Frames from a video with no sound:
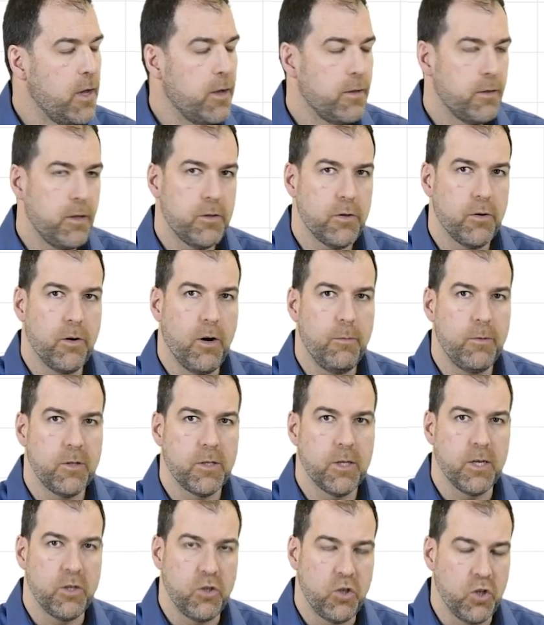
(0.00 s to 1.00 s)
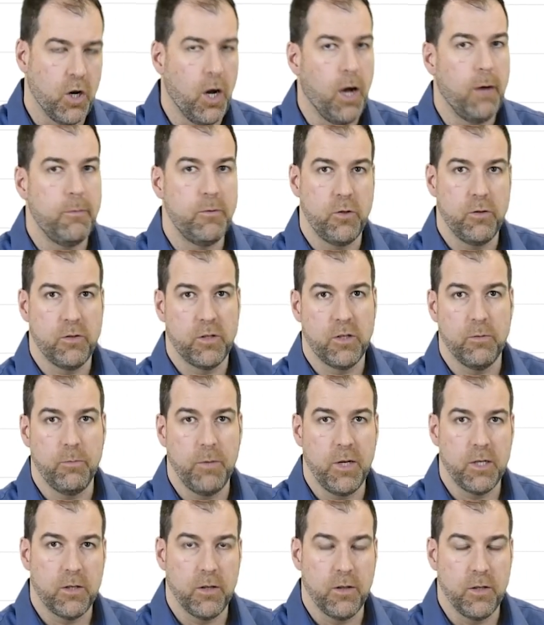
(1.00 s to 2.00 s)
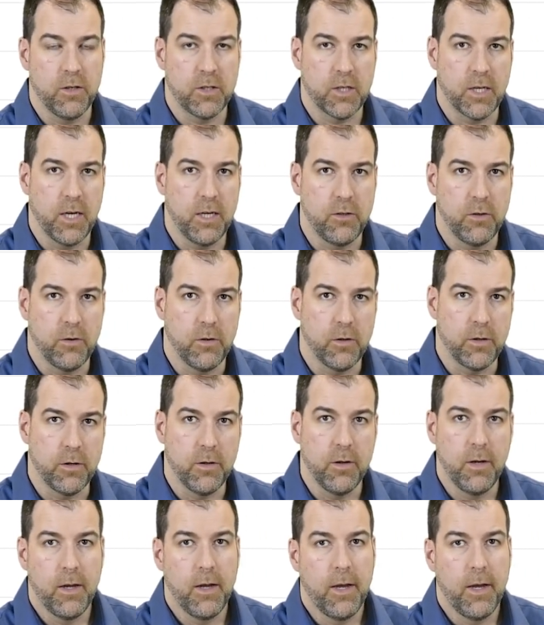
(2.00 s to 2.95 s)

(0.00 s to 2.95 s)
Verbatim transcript: These are almost like jobs you submit to the scheduler